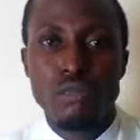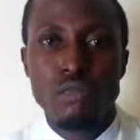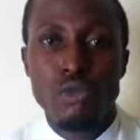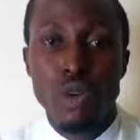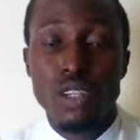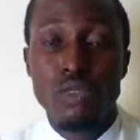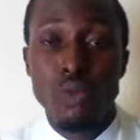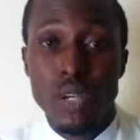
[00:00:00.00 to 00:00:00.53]

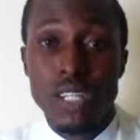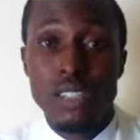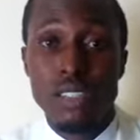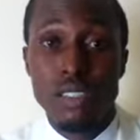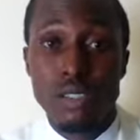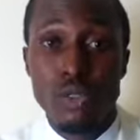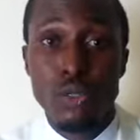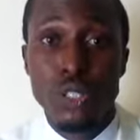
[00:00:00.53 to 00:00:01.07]
Where is
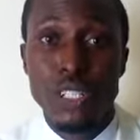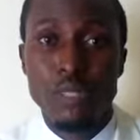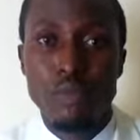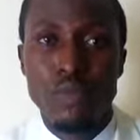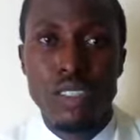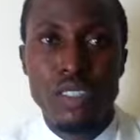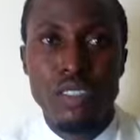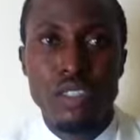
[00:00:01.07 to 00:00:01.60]
this going?
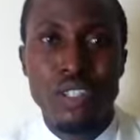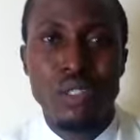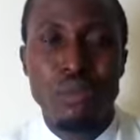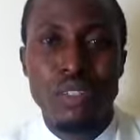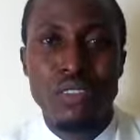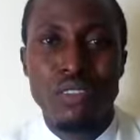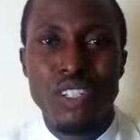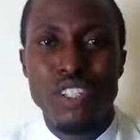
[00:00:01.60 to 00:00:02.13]
Is this going to
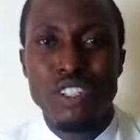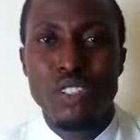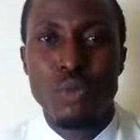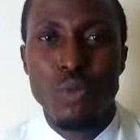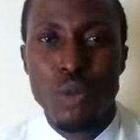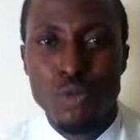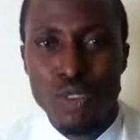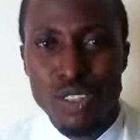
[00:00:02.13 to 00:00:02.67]
be a relationship
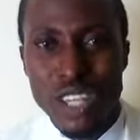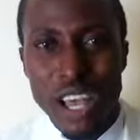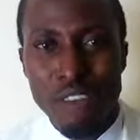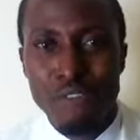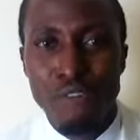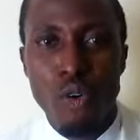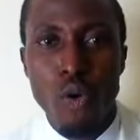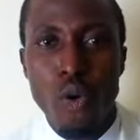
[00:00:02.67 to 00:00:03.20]
where we just have
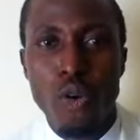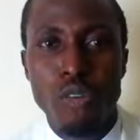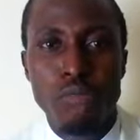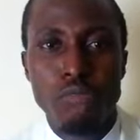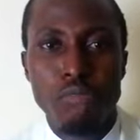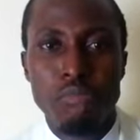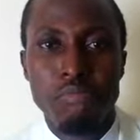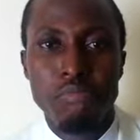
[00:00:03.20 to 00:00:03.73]

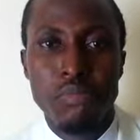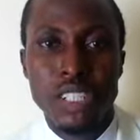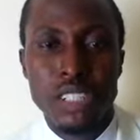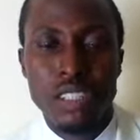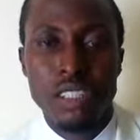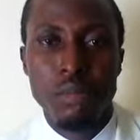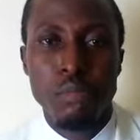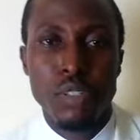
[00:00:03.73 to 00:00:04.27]
fun, meet
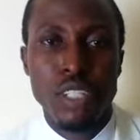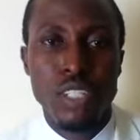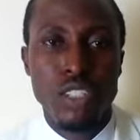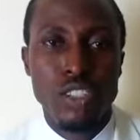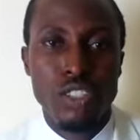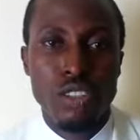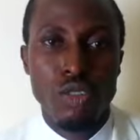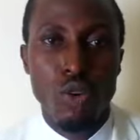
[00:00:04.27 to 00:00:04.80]
in the
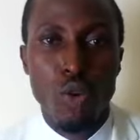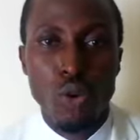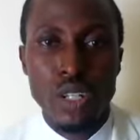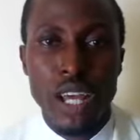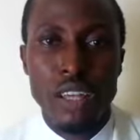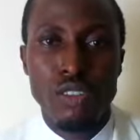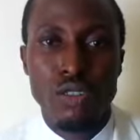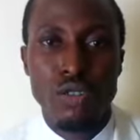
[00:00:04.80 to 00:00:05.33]
beach, hold
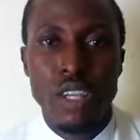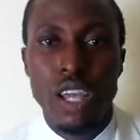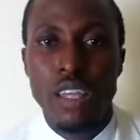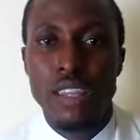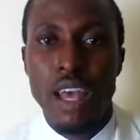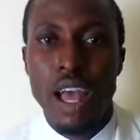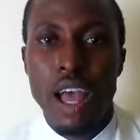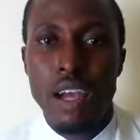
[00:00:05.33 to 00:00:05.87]
hands
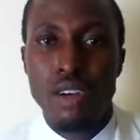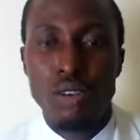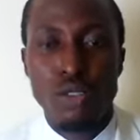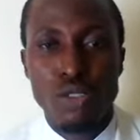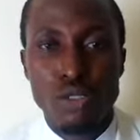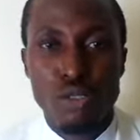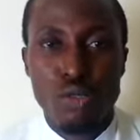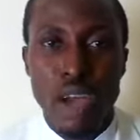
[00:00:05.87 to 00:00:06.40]
together, go
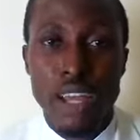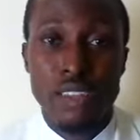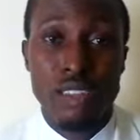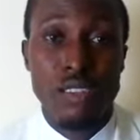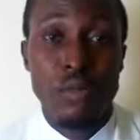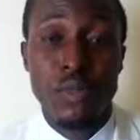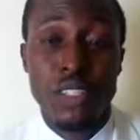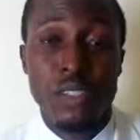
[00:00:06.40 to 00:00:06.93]
to
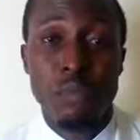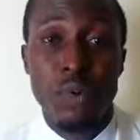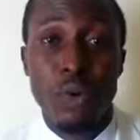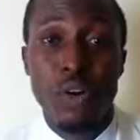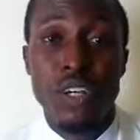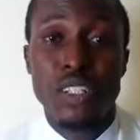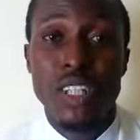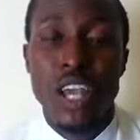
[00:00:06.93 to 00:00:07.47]
ice cream
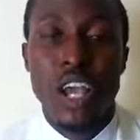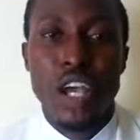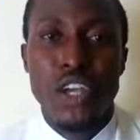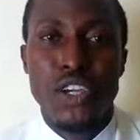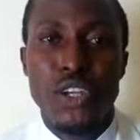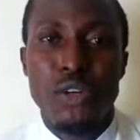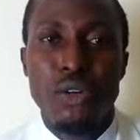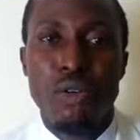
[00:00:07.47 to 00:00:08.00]
spot,
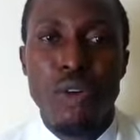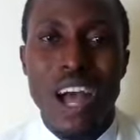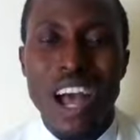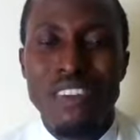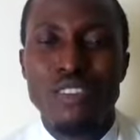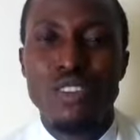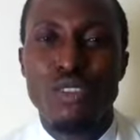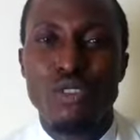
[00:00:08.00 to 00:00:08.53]

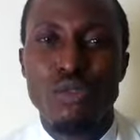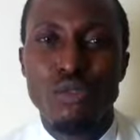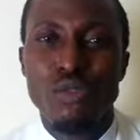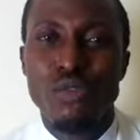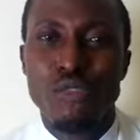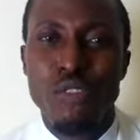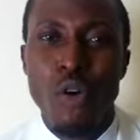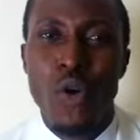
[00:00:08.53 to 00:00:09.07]
have those good
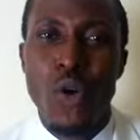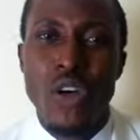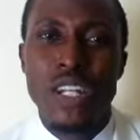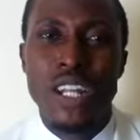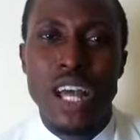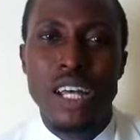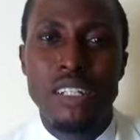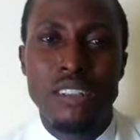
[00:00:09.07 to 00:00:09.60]

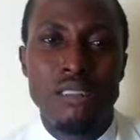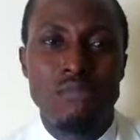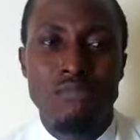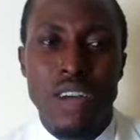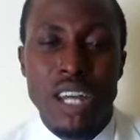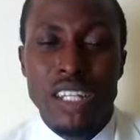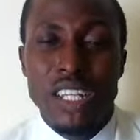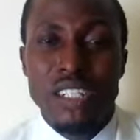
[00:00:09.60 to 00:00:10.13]
fun, and
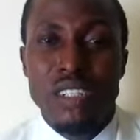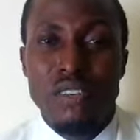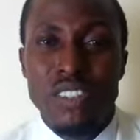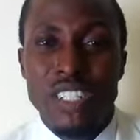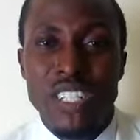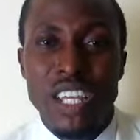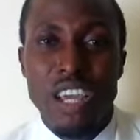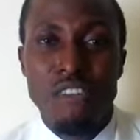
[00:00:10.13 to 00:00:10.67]
at the end of the
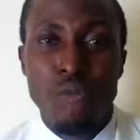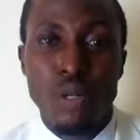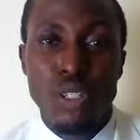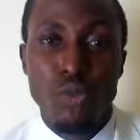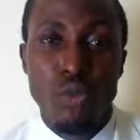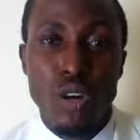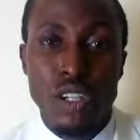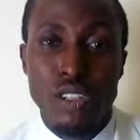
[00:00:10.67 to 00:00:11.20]
day, everybody
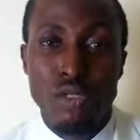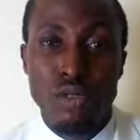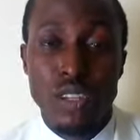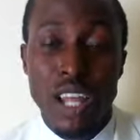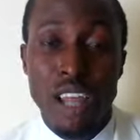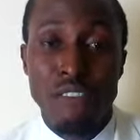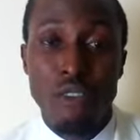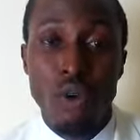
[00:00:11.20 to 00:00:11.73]
walk his own
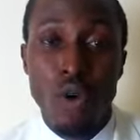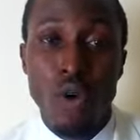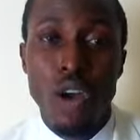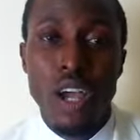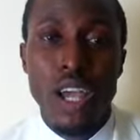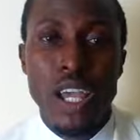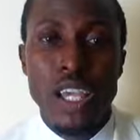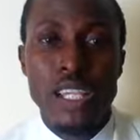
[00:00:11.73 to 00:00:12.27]
life? Or
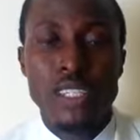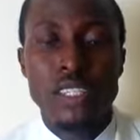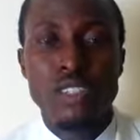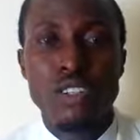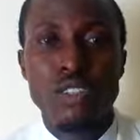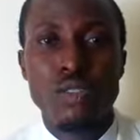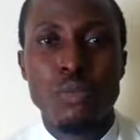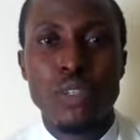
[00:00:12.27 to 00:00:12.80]
is this
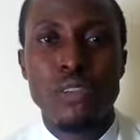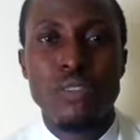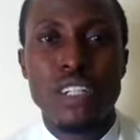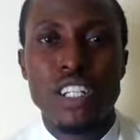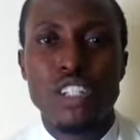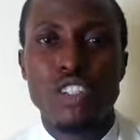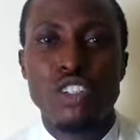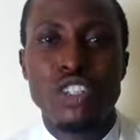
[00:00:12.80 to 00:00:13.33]
going to be a
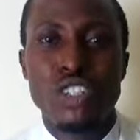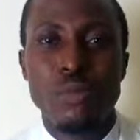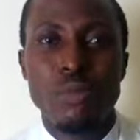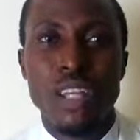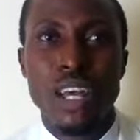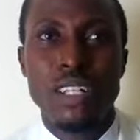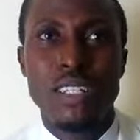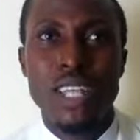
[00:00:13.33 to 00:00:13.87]
relationship
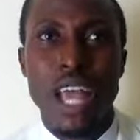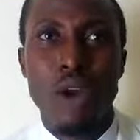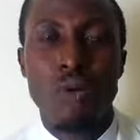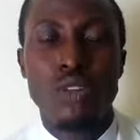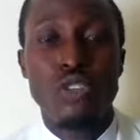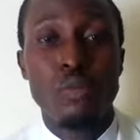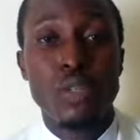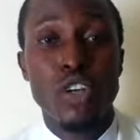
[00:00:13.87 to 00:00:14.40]
that I
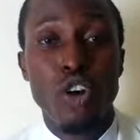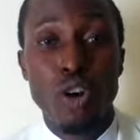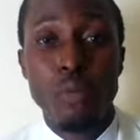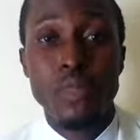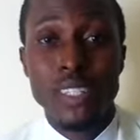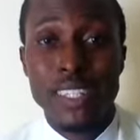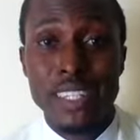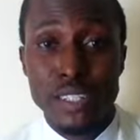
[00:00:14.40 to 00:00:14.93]
want to be
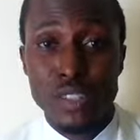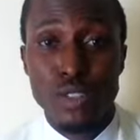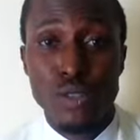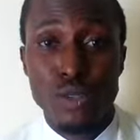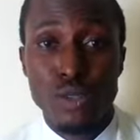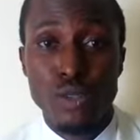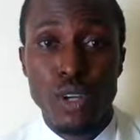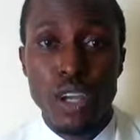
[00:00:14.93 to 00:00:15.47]
committed to,
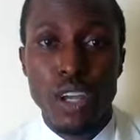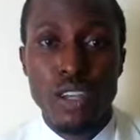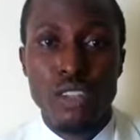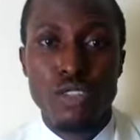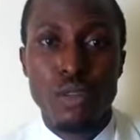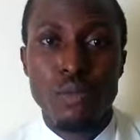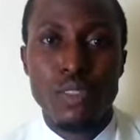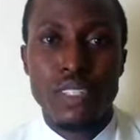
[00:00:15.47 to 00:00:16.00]

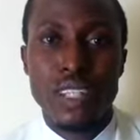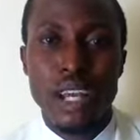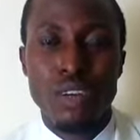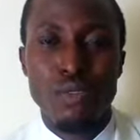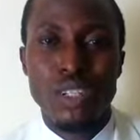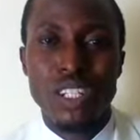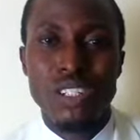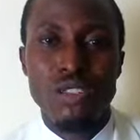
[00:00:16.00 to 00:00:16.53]
something that
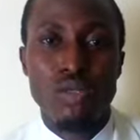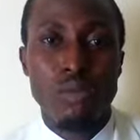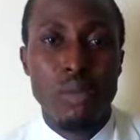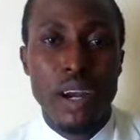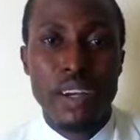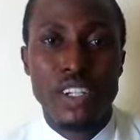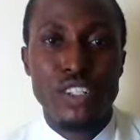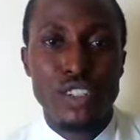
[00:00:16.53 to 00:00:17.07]
could lead to
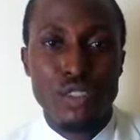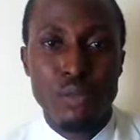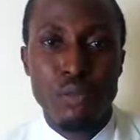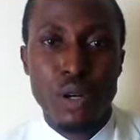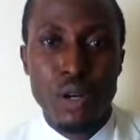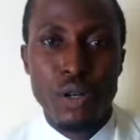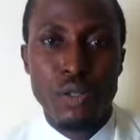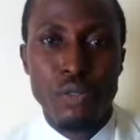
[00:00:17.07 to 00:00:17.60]
marriage
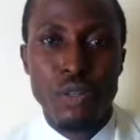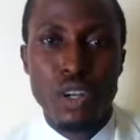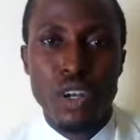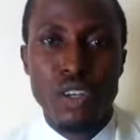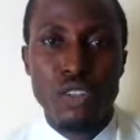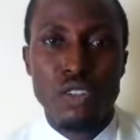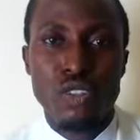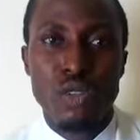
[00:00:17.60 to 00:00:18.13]
tomorrow,
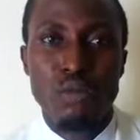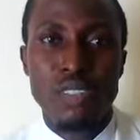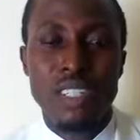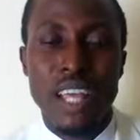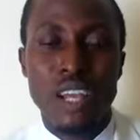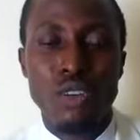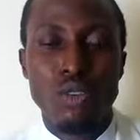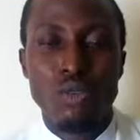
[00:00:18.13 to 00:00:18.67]
something
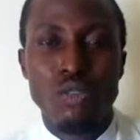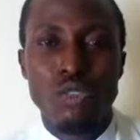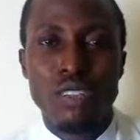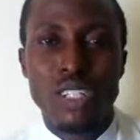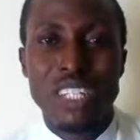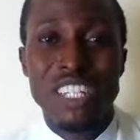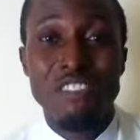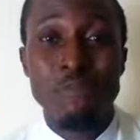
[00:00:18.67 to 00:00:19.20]
I could
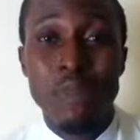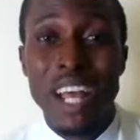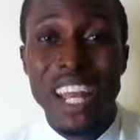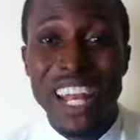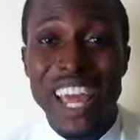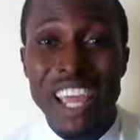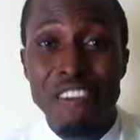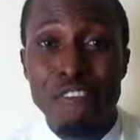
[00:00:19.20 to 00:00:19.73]
give my
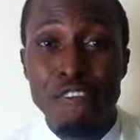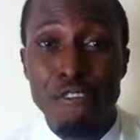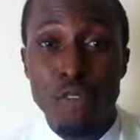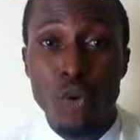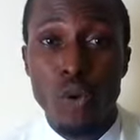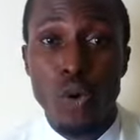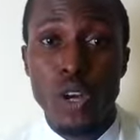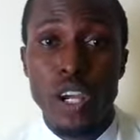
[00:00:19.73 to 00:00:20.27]
life
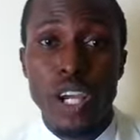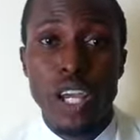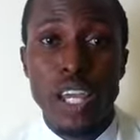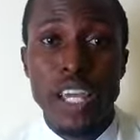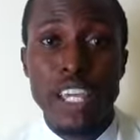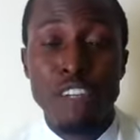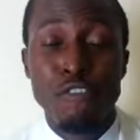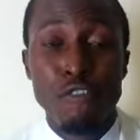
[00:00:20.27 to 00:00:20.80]
for
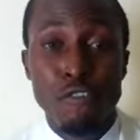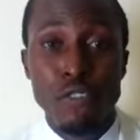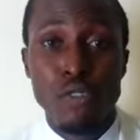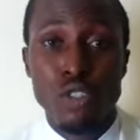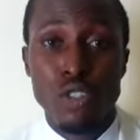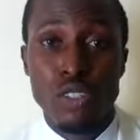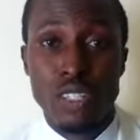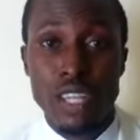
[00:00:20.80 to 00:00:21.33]
in
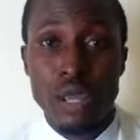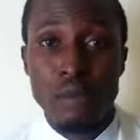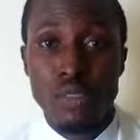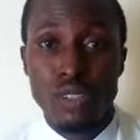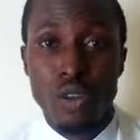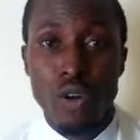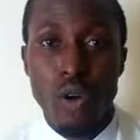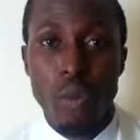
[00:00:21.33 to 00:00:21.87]
future time to
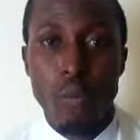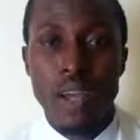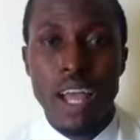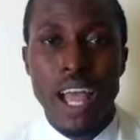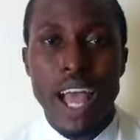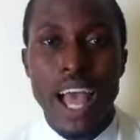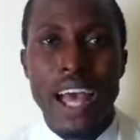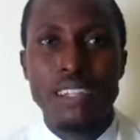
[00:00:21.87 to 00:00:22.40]
come?
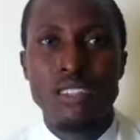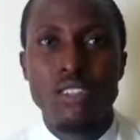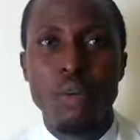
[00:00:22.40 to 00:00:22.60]
And